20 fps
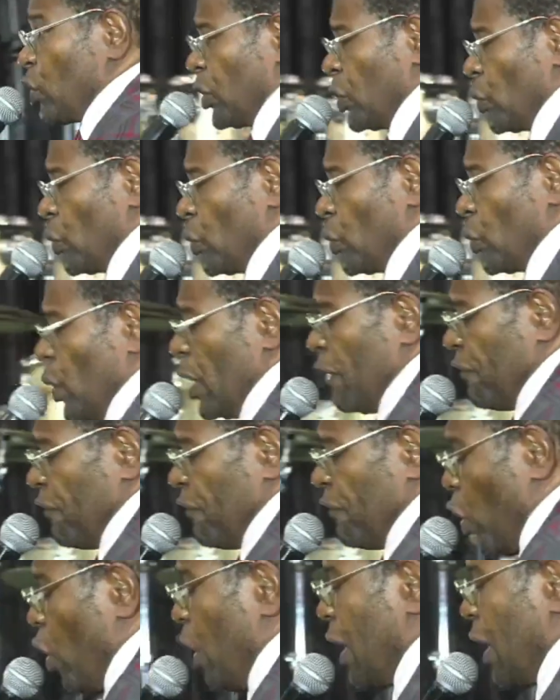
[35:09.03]
it, we, we have
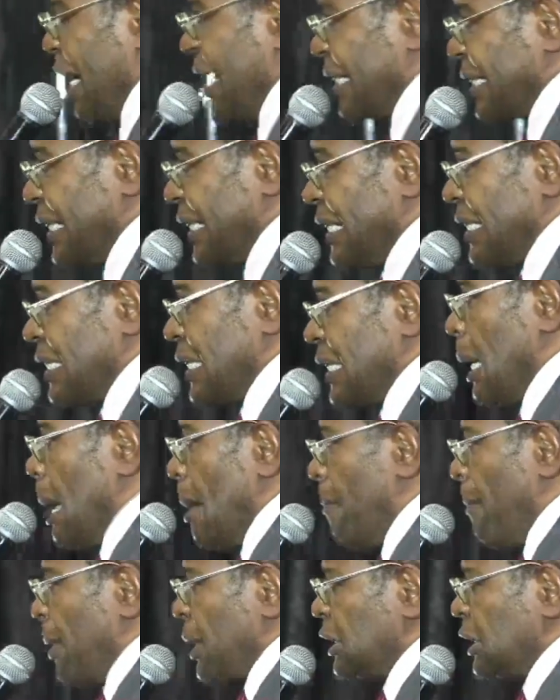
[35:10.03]
conquered it,
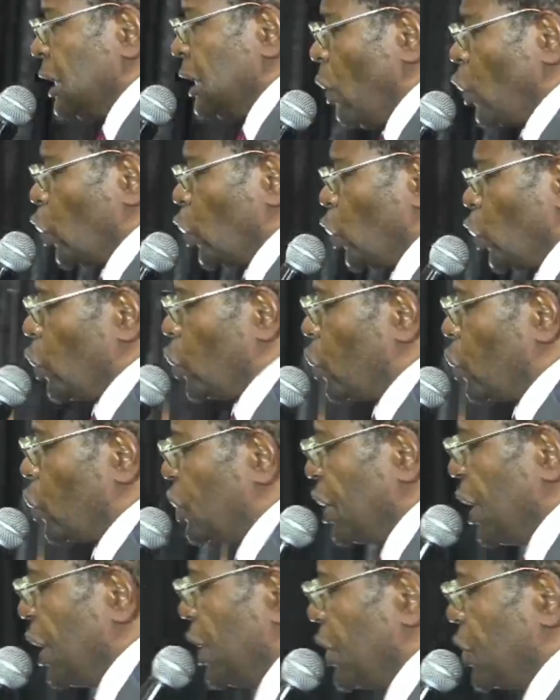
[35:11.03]
but now choose your
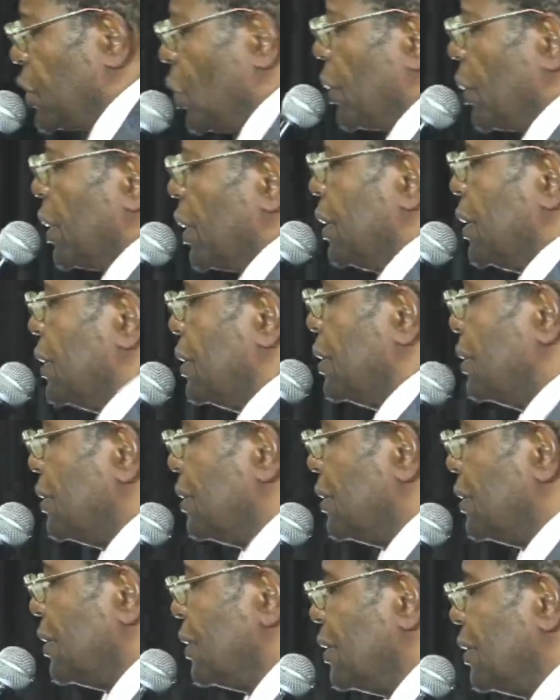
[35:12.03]
territory.
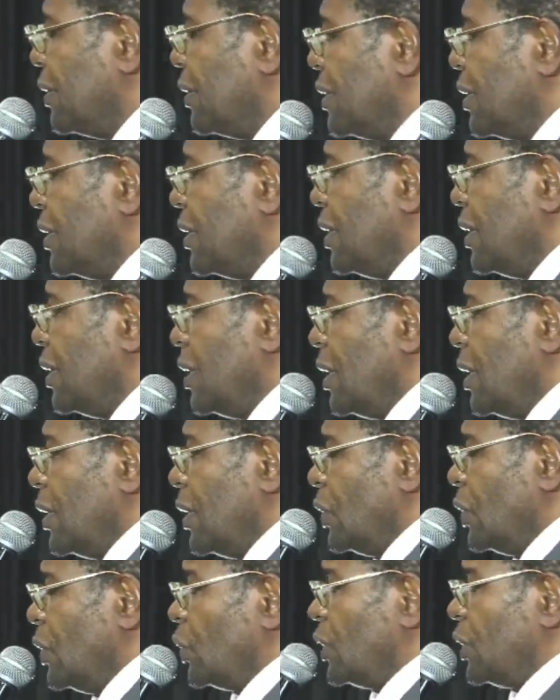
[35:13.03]

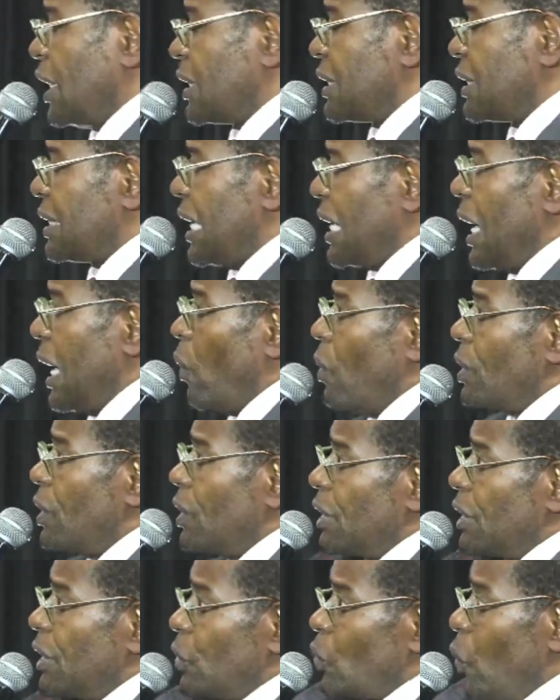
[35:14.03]
Judah says, I want
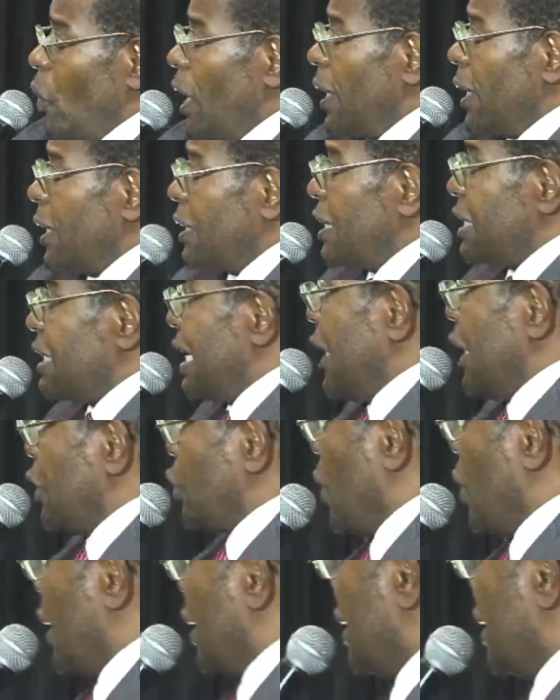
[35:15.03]
this one, this large
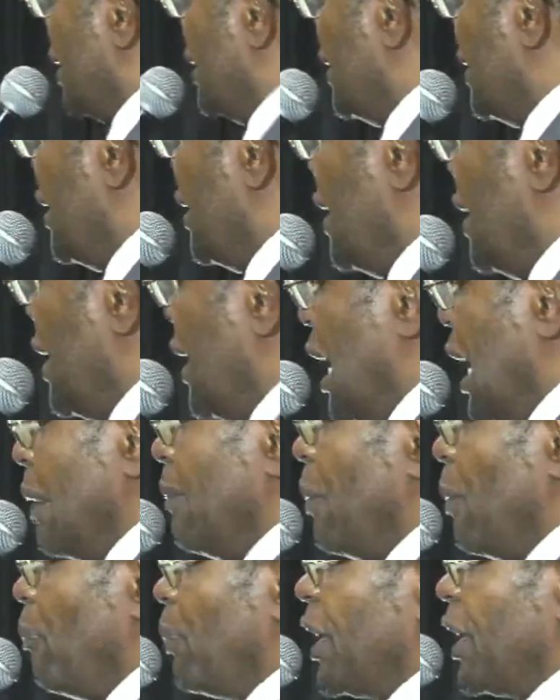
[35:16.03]
one. I'm
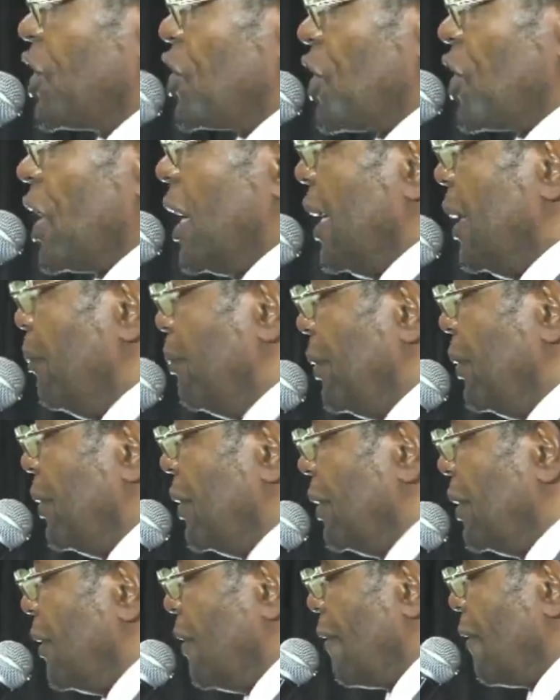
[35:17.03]
a big tribe.
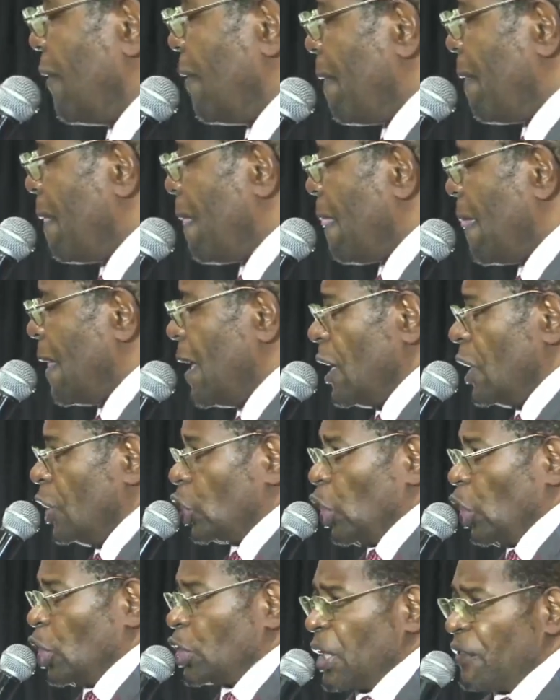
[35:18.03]

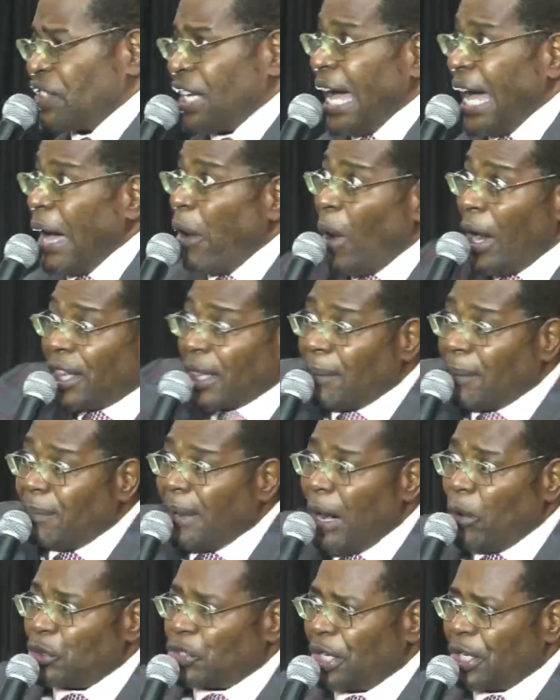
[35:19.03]
Joseph says, I want the
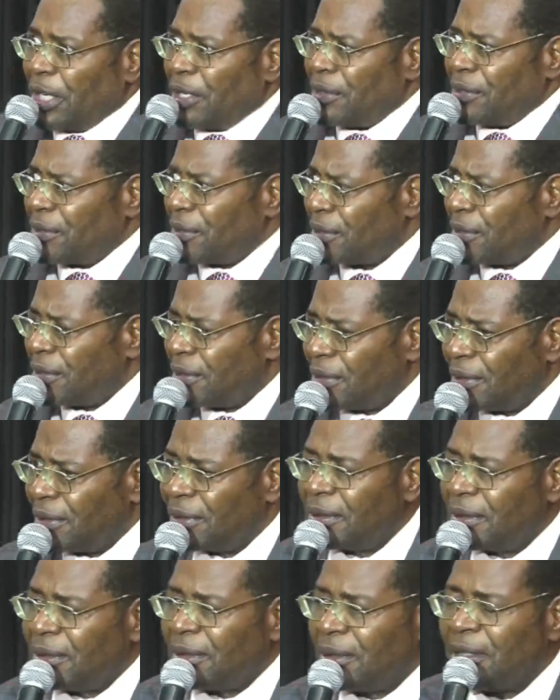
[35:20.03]
mountains.
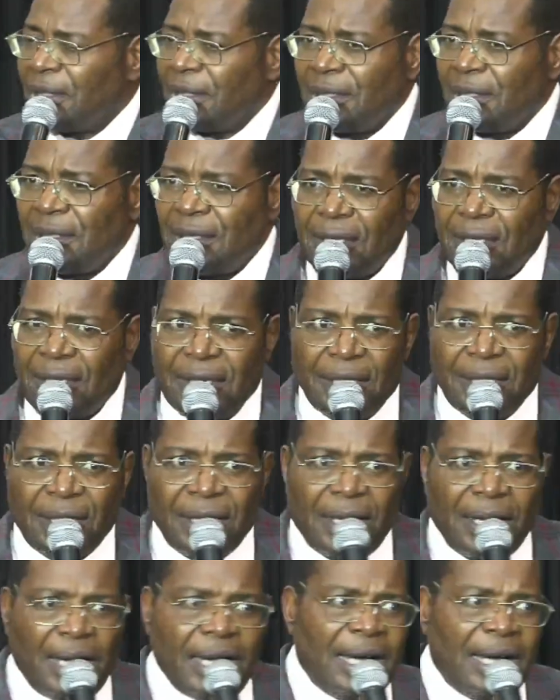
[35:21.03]

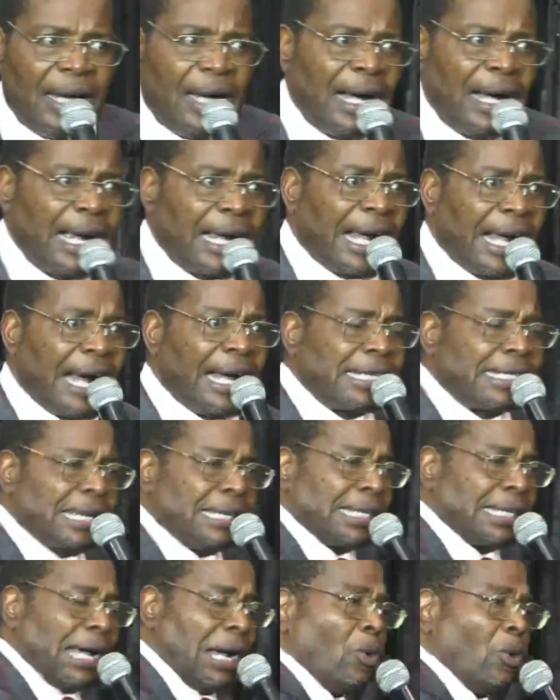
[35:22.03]
Uh, God
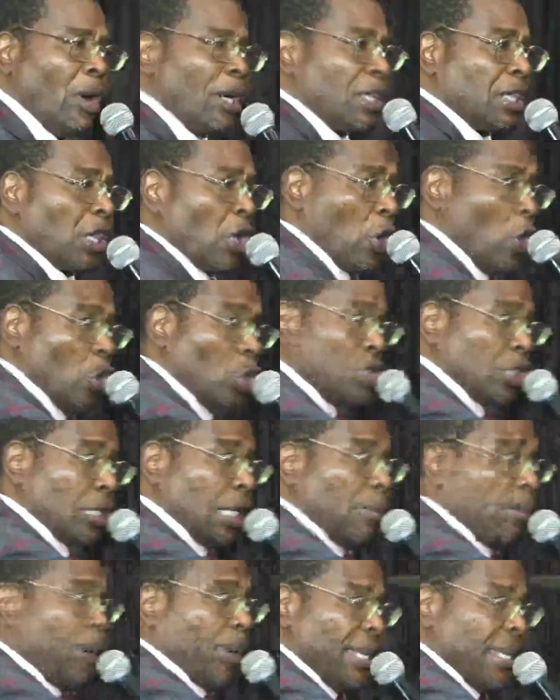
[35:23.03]
says, I want the coastal
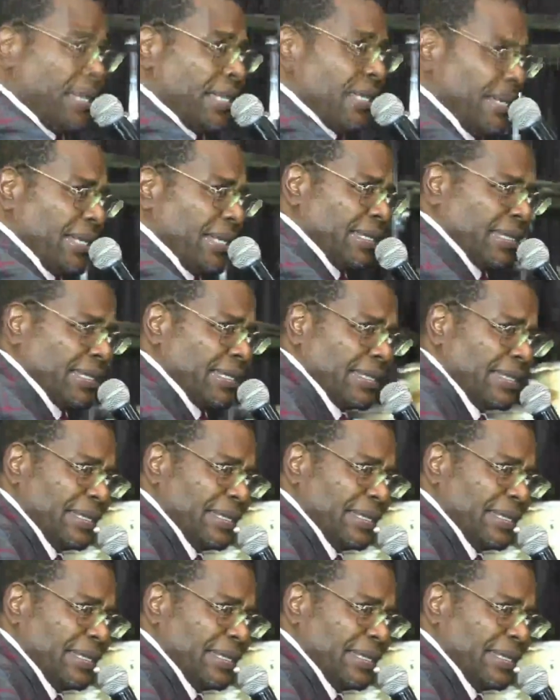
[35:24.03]
places.